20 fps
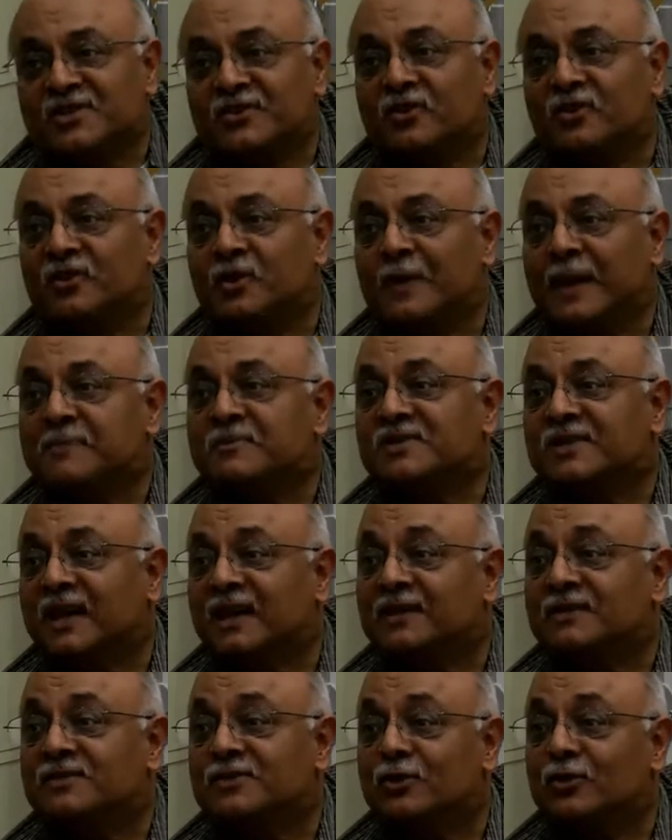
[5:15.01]
are on the
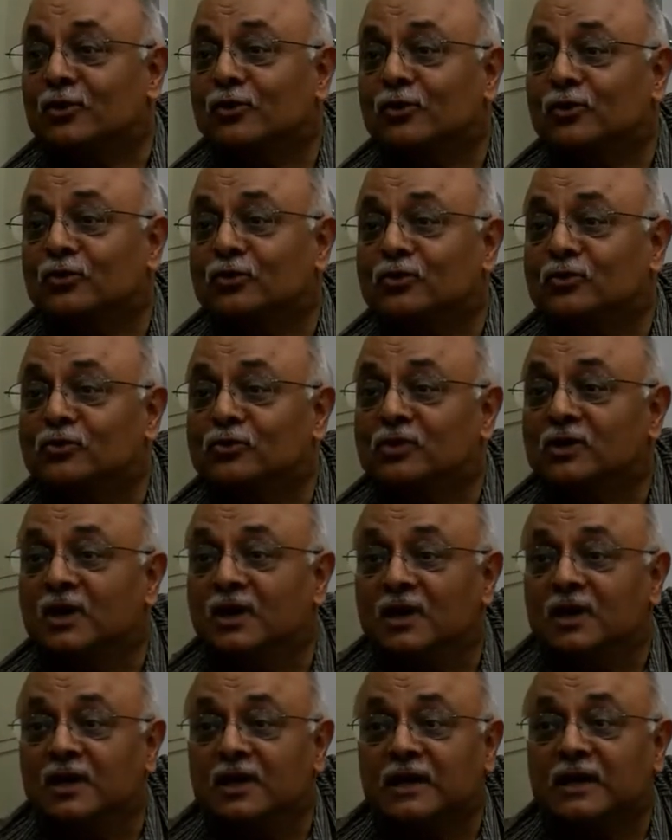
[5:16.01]
website. So
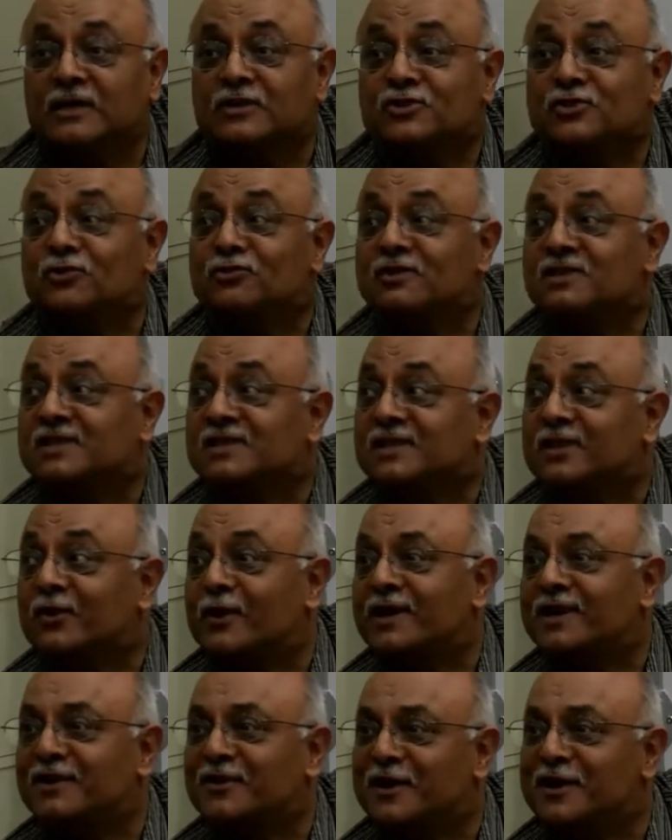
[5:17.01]
uh, students, it's a
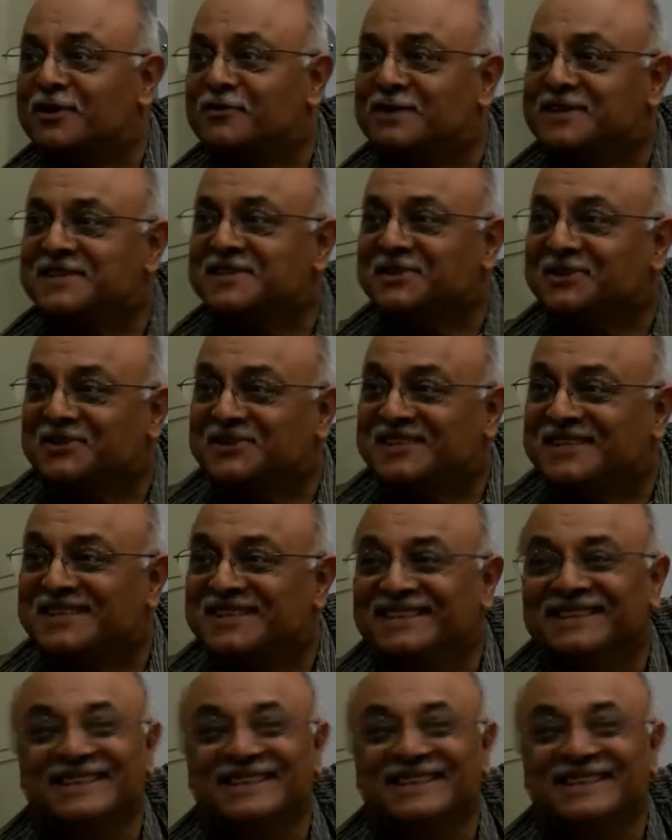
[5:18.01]
great, great resource.